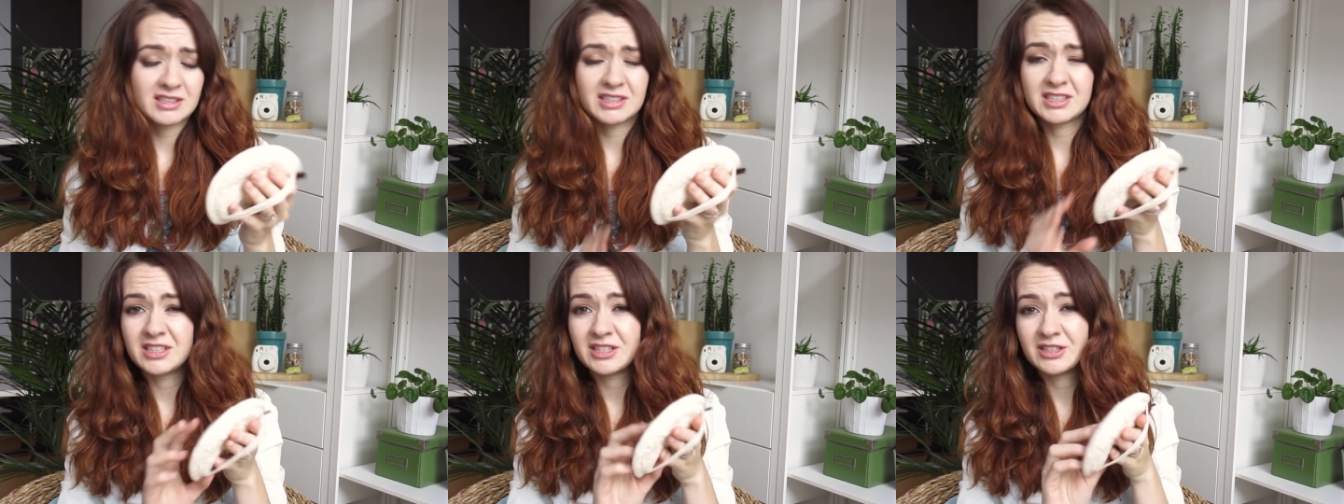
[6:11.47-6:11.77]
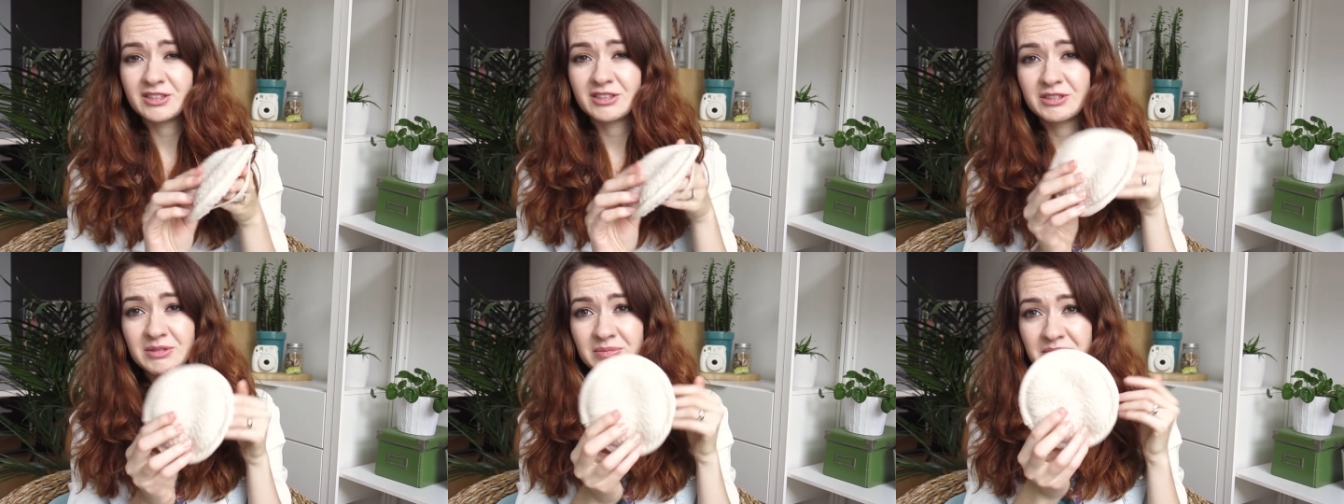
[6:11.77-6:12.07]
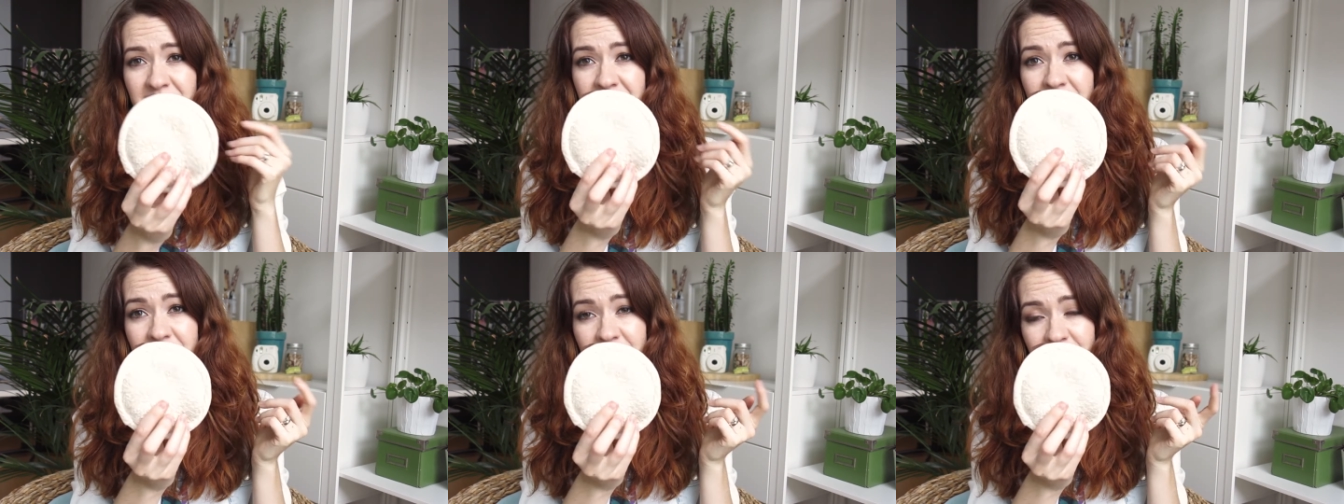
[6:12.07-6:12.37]
It is
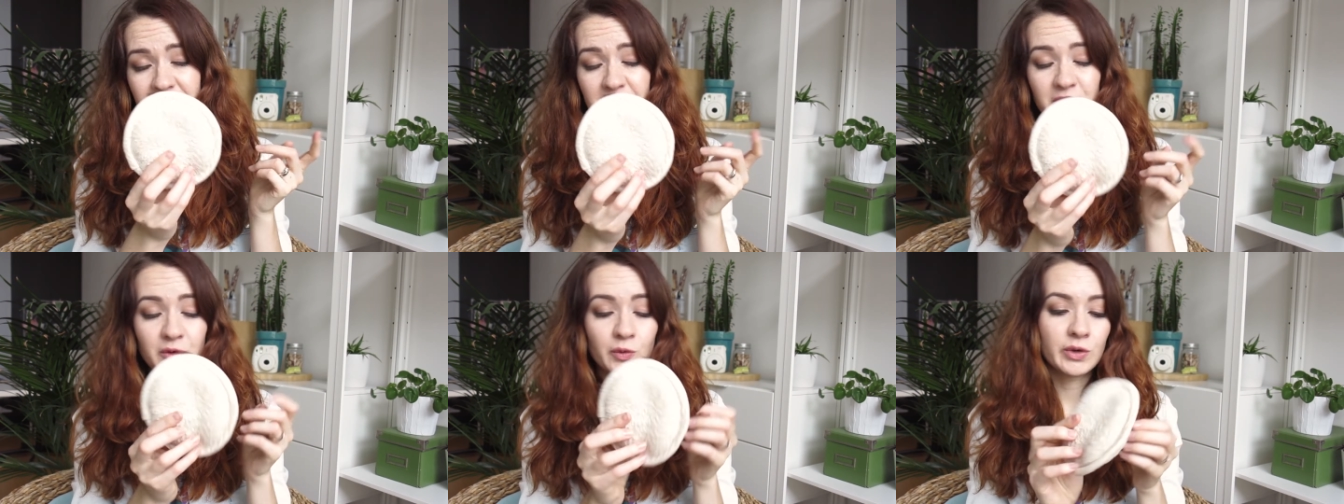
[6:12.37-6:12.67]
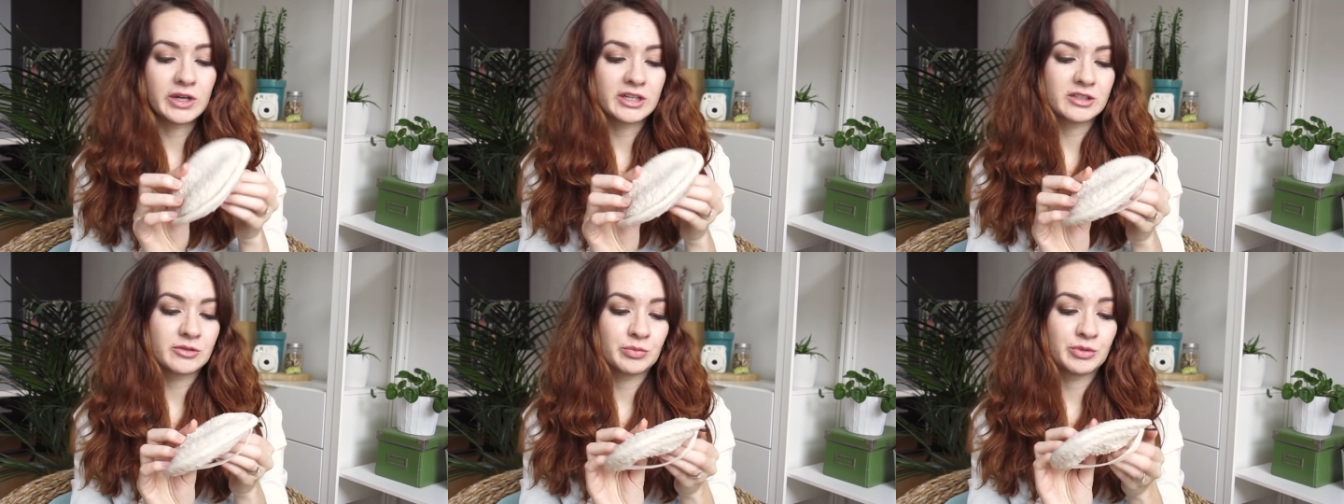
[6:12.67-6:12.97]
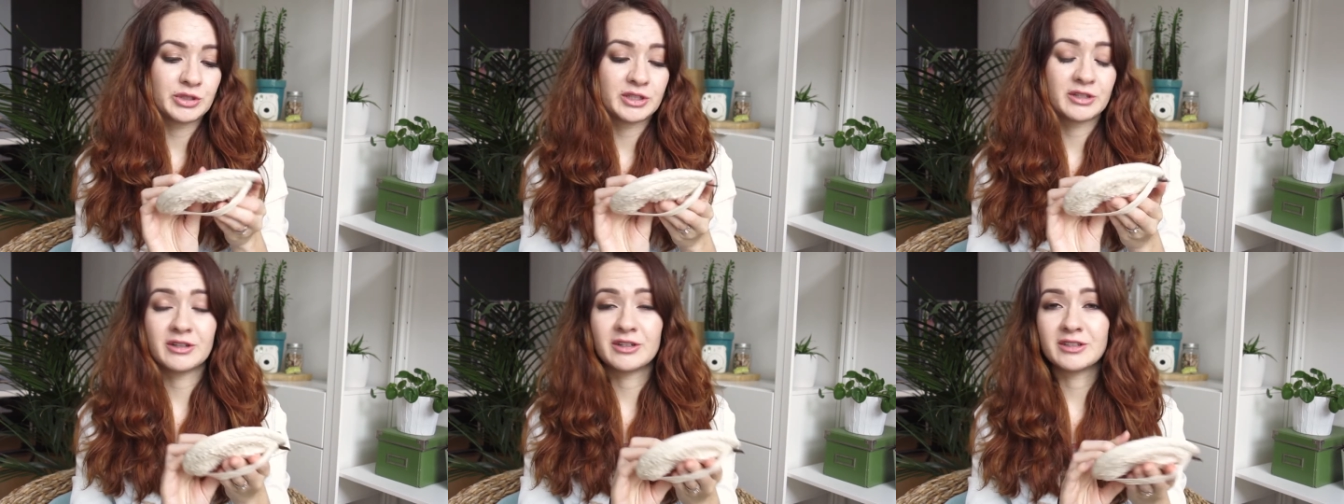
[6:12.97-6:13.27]
still wet
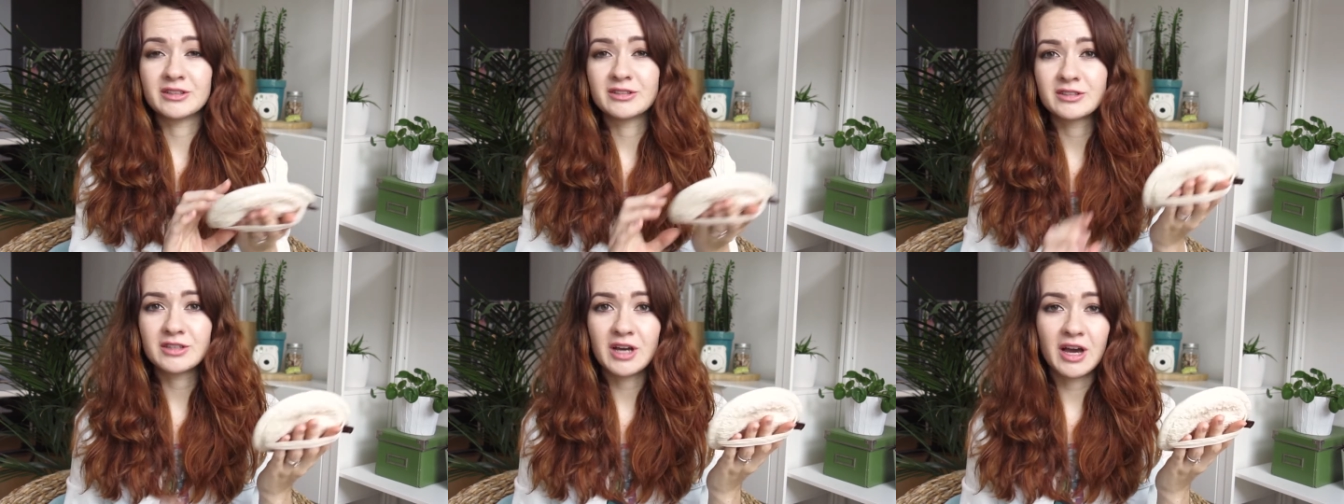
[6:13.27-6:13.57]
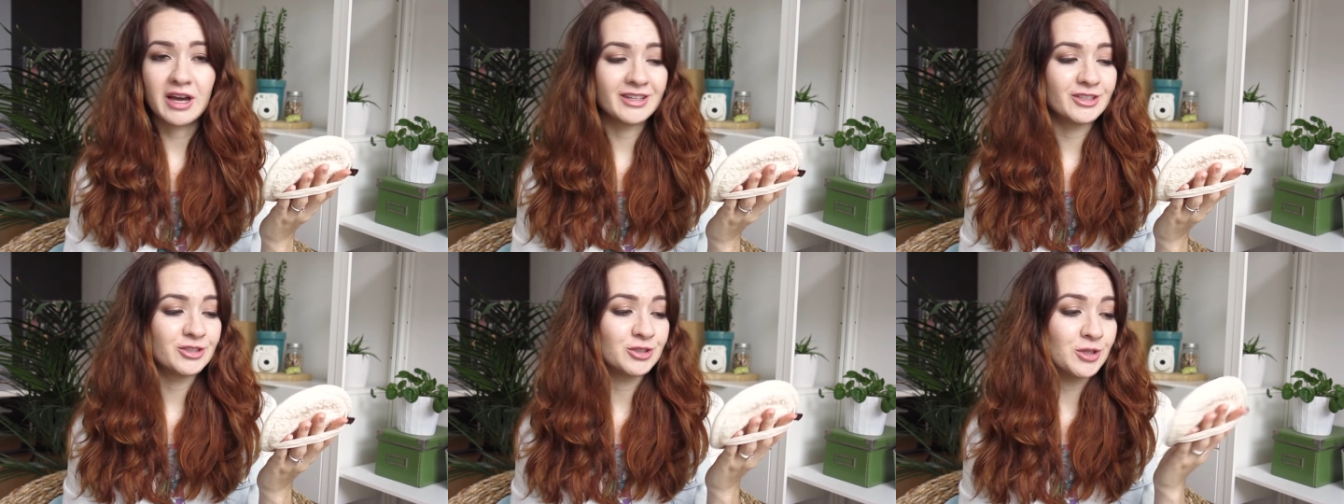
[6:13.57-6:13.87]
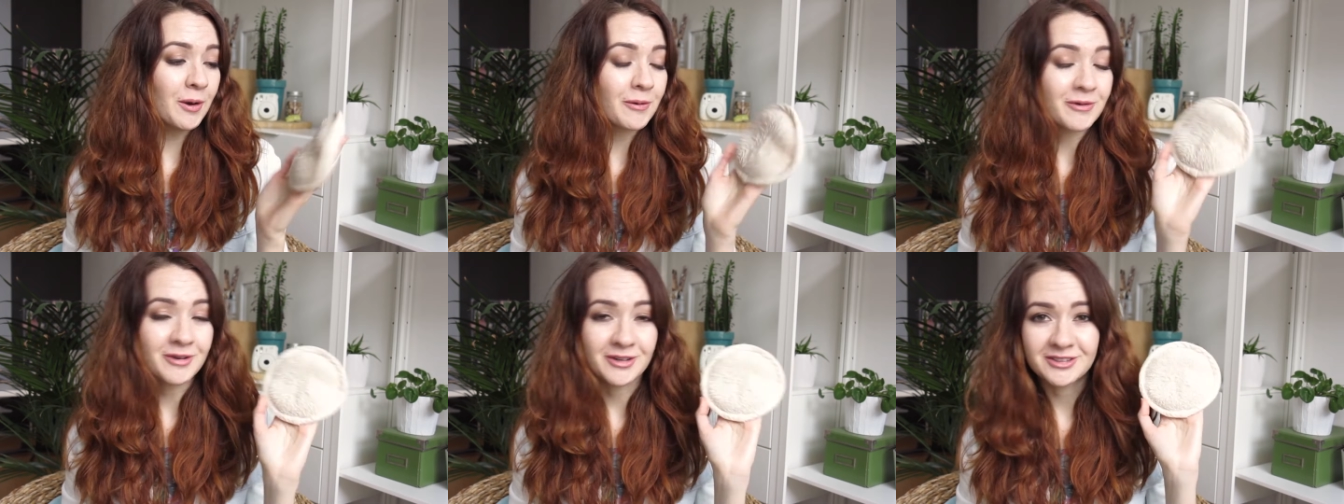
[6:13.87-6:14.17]
because I
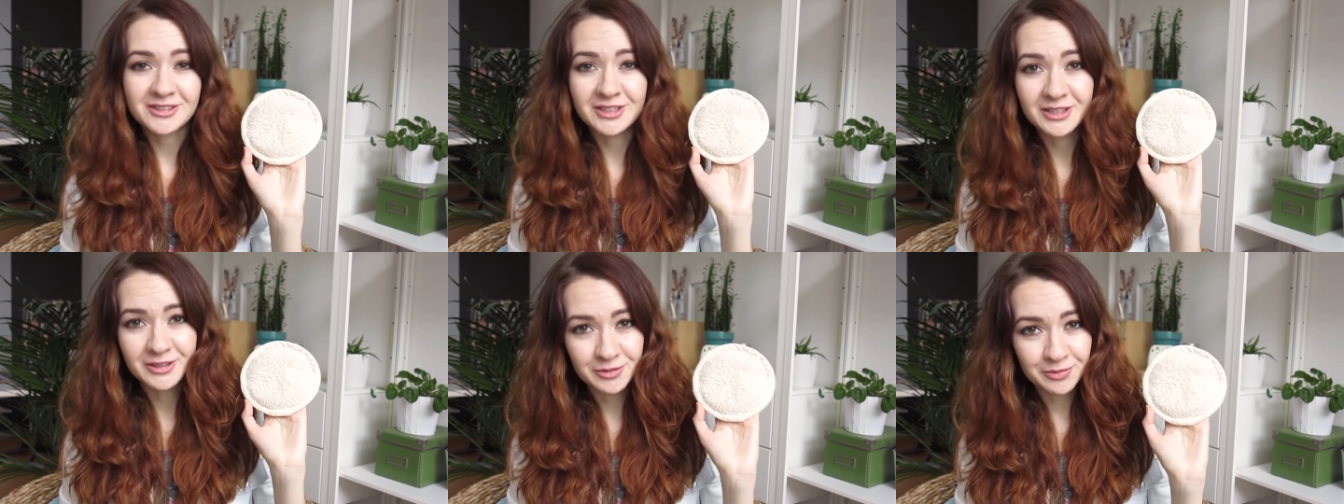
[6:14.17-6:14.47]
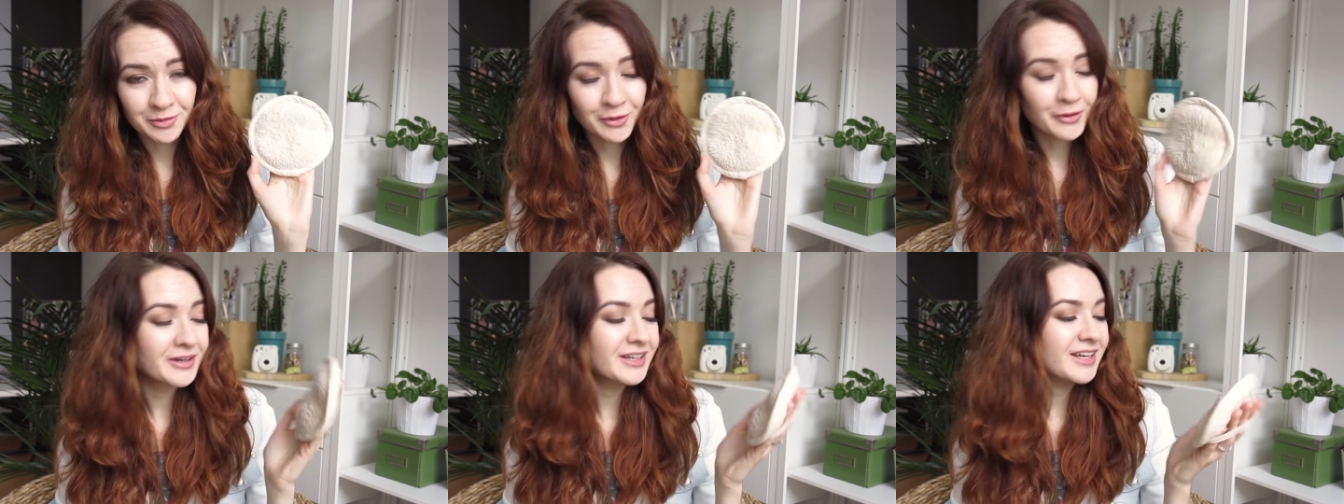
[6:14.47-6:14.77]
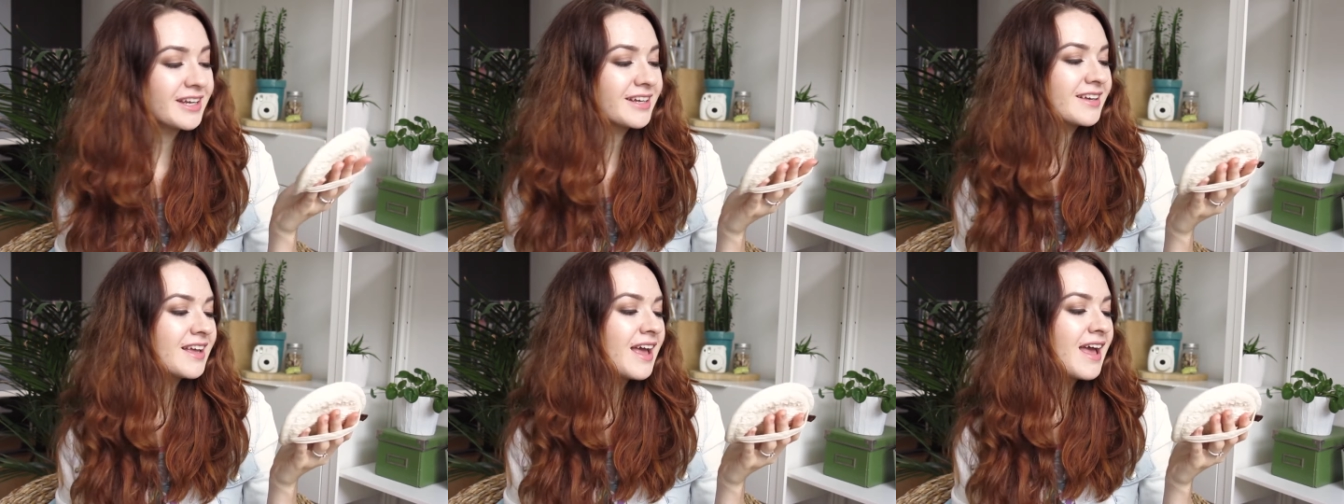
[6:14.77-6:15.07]
showered this
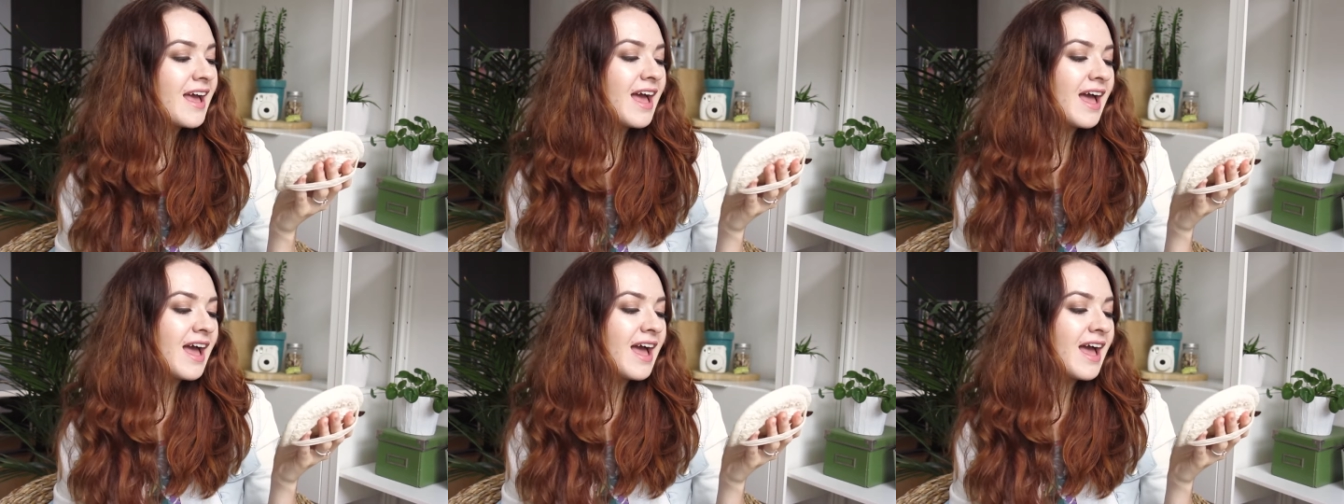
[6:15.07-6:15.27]
morning,